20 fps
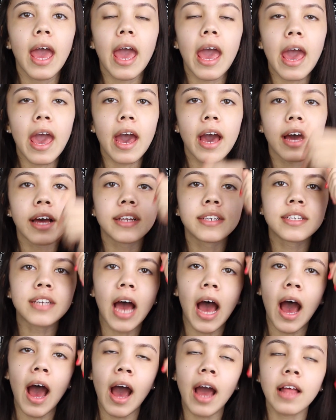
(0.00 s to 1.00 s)

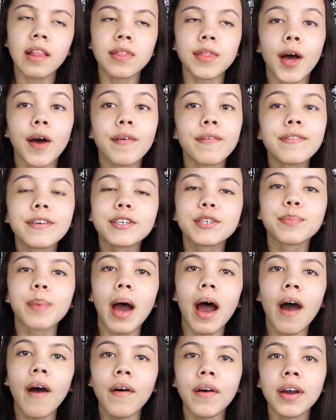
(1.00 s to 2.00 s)
And I love this
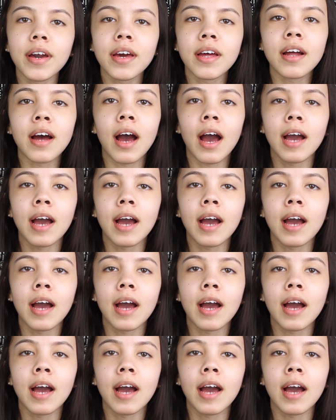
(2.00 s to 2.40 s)
palette.